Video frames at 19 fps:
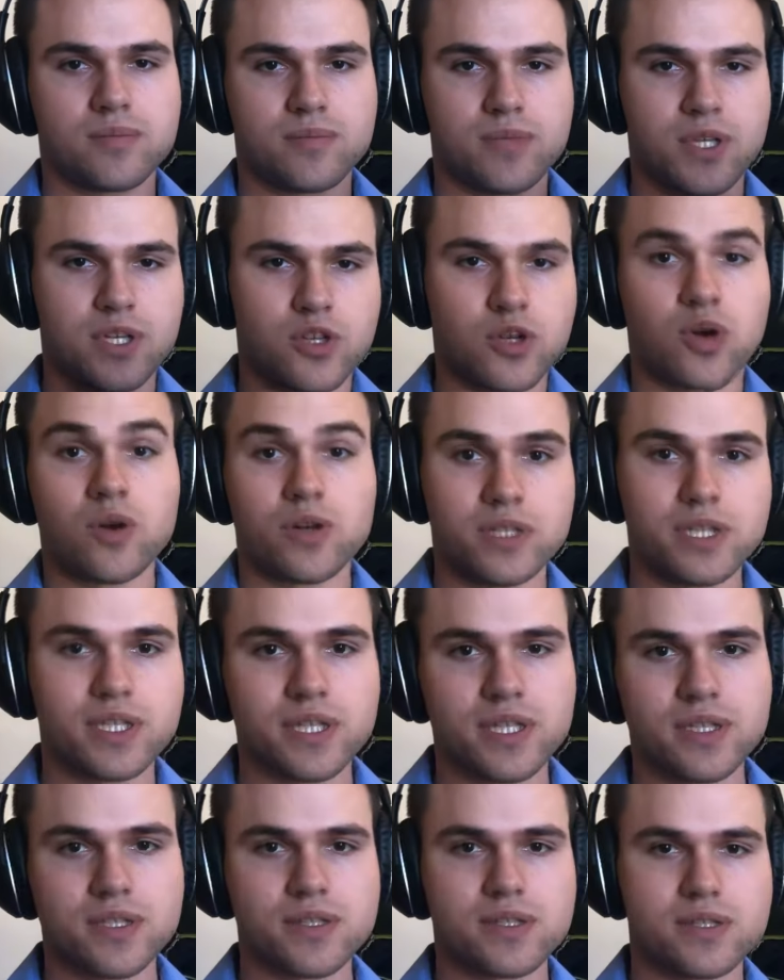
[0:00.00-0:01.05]
it currently
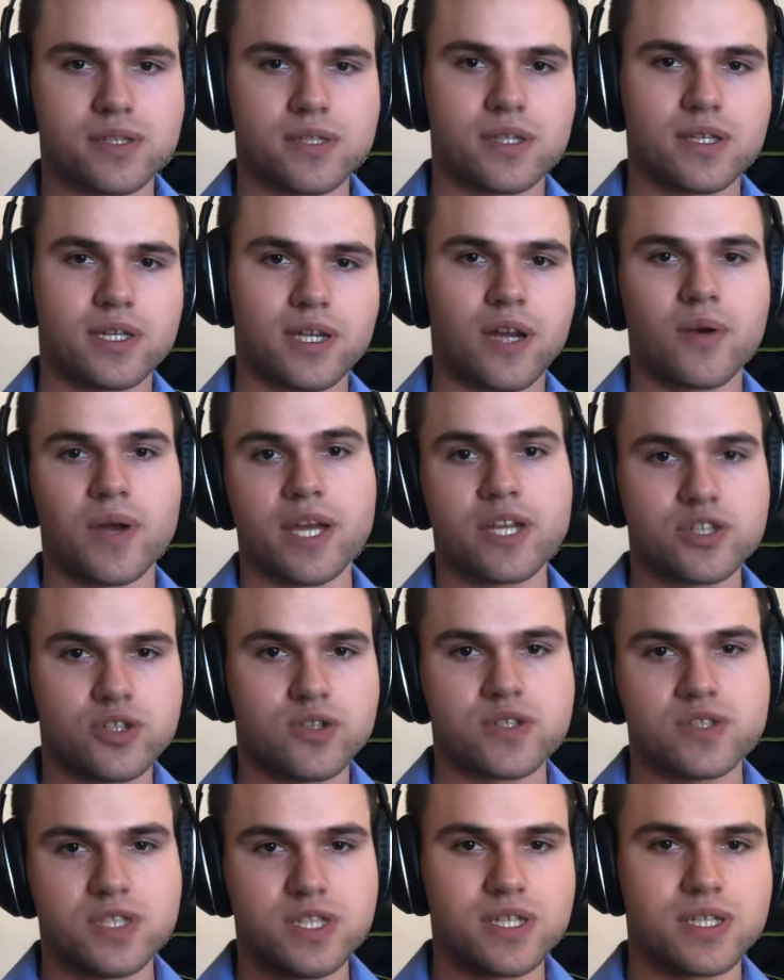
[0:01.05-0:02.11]
is and how
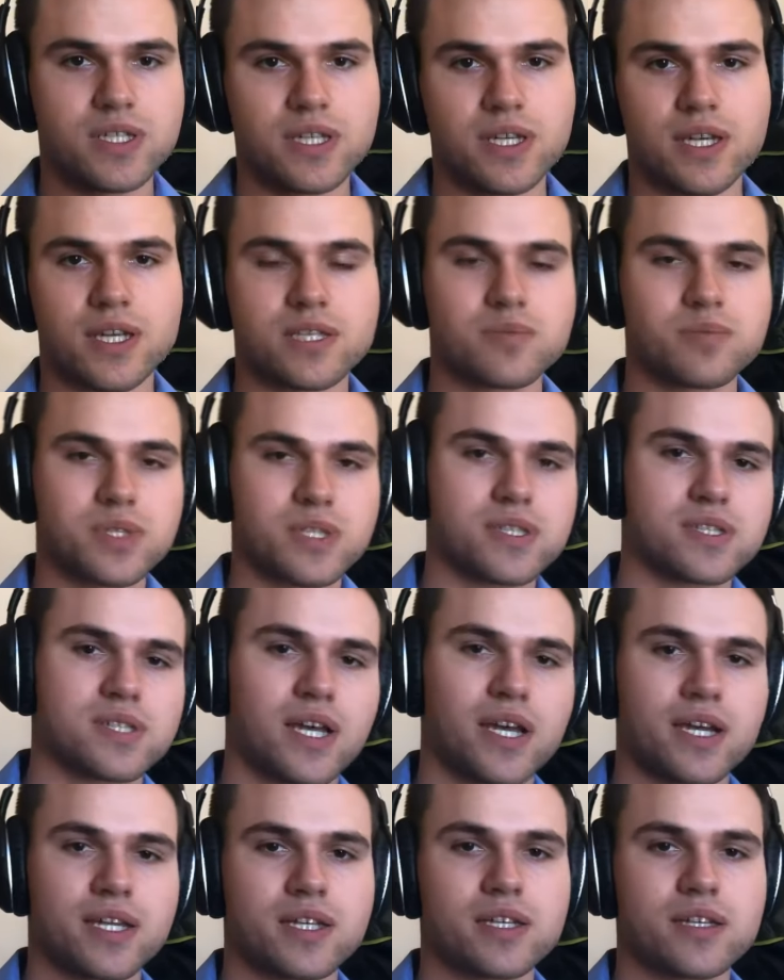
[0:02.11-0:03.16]
HRC has been
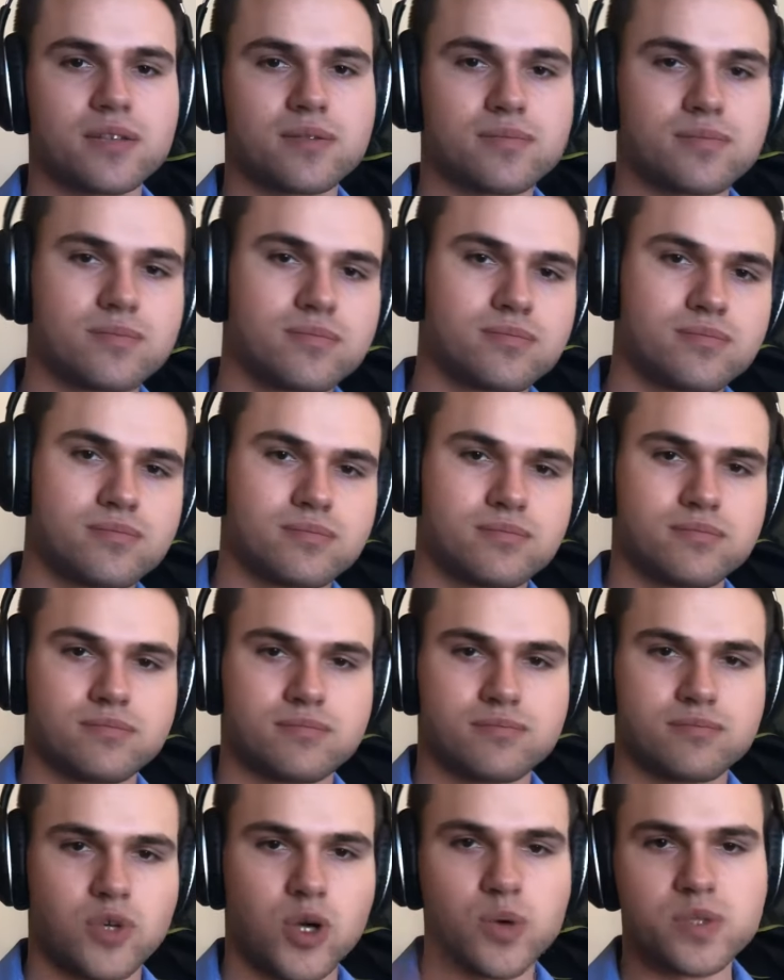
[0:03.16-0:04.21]
assigning
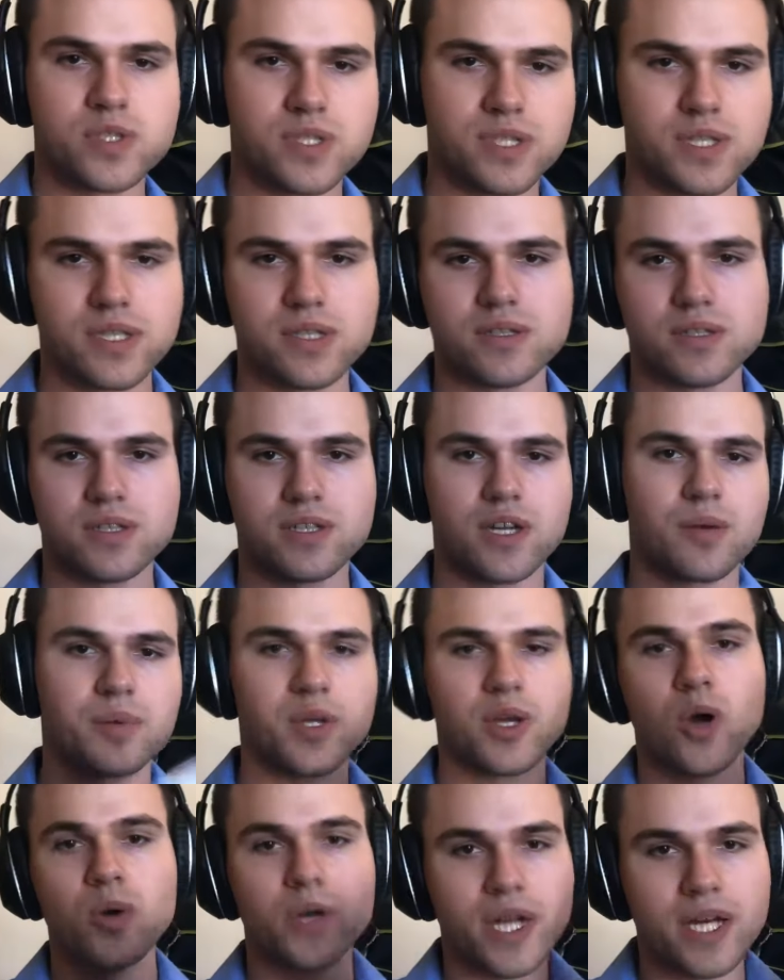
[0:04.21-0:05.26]
OCs and how many
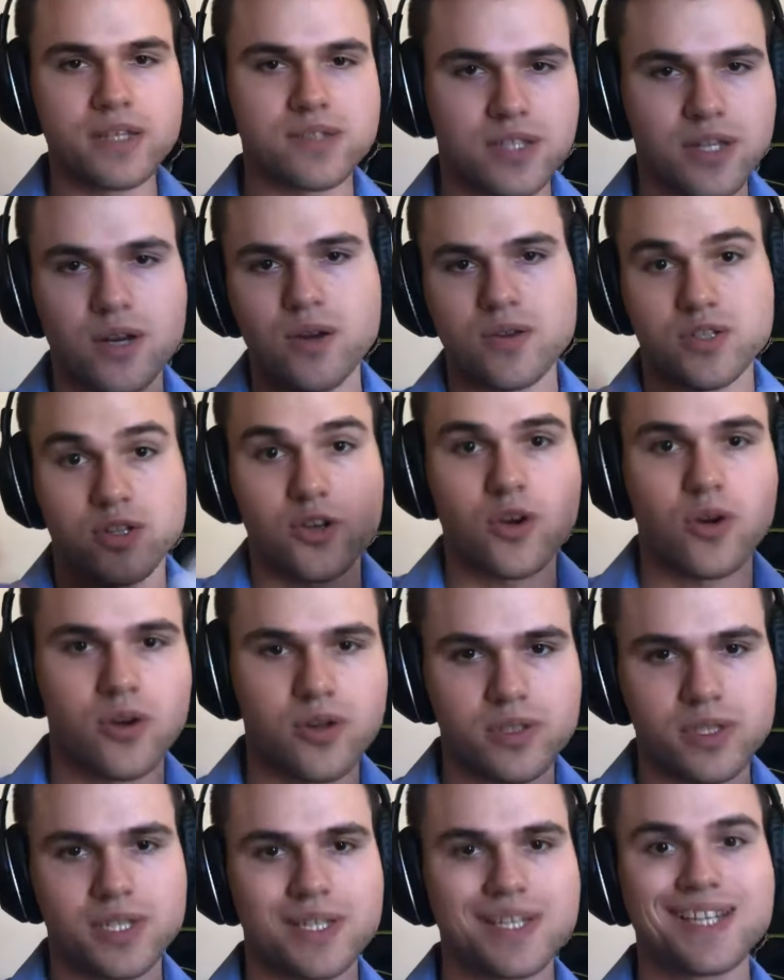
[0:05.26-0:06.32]
'09 Sierras are
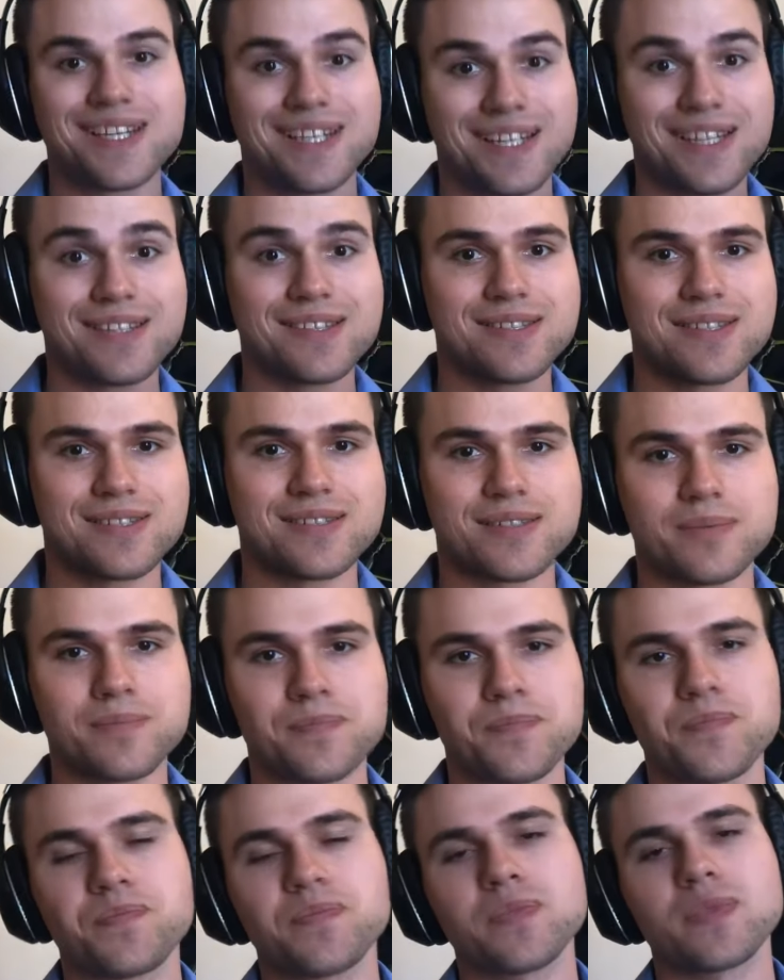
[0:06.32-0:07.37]
currently in the system.
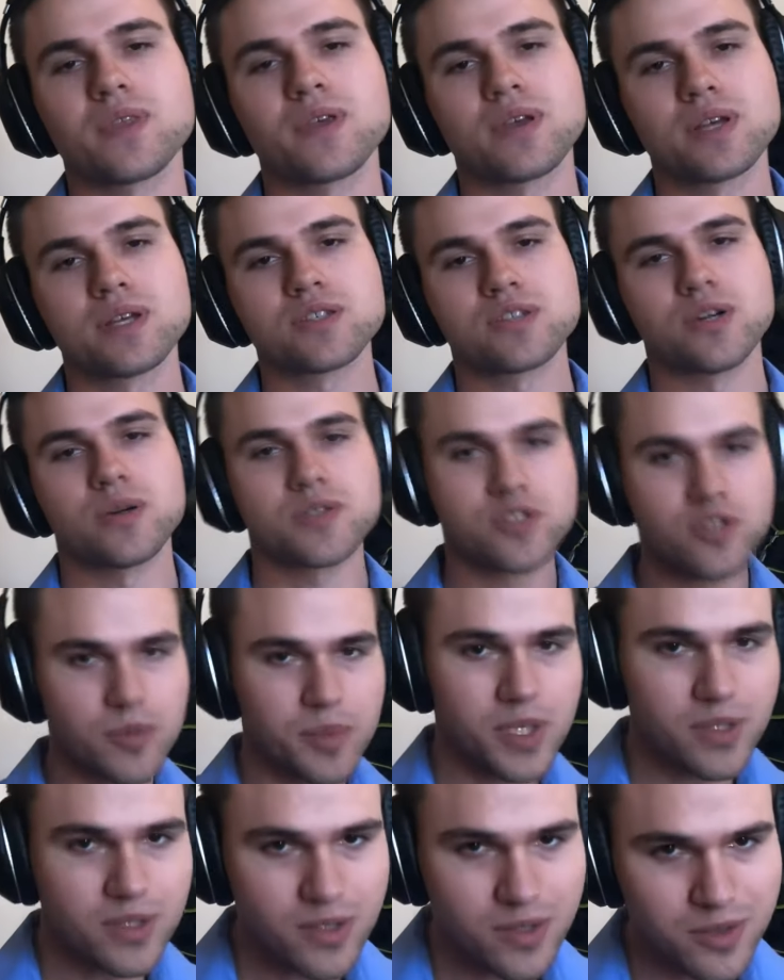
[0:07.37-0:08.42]
So
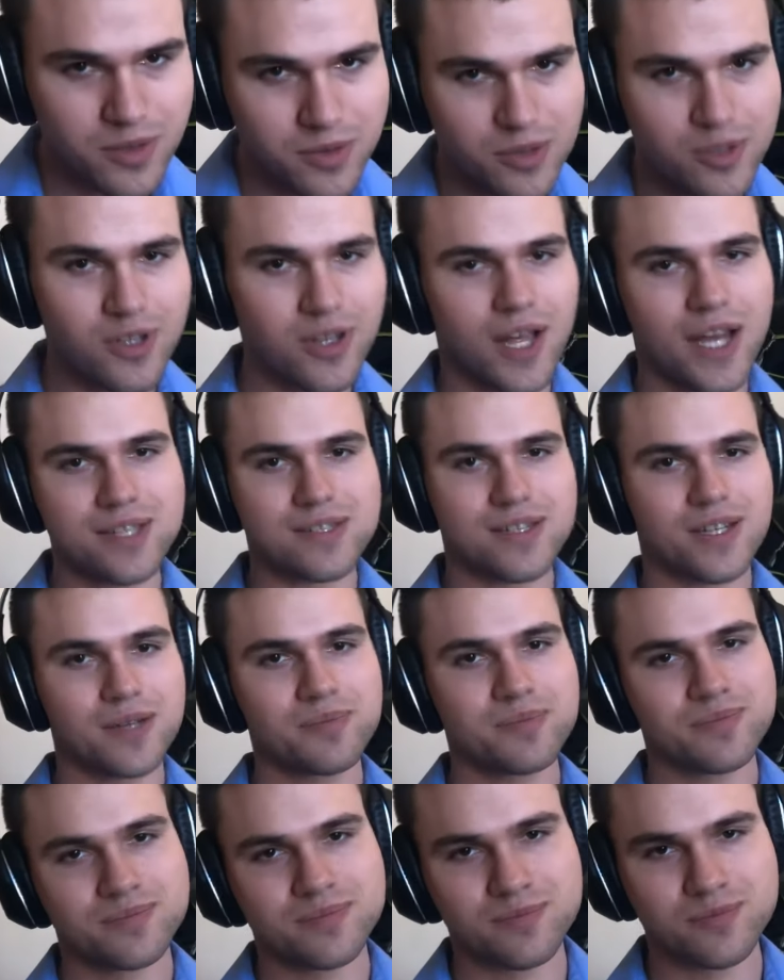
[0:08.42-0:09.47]
assuming you class
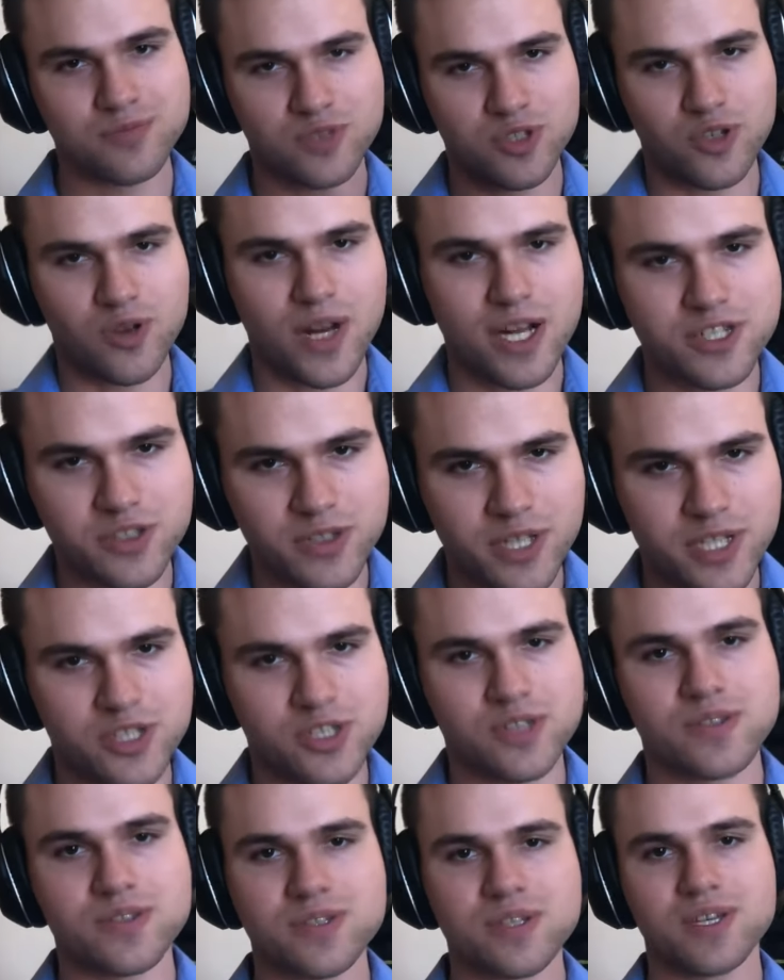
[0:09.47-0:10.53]
up,
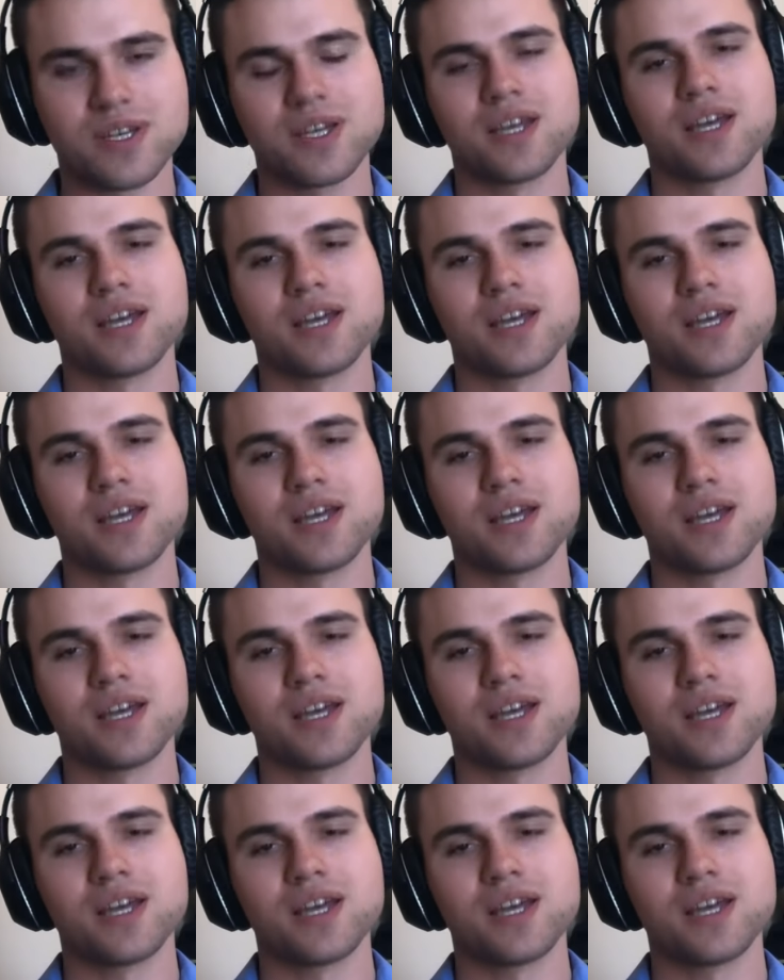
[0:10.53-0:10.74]
congratulations.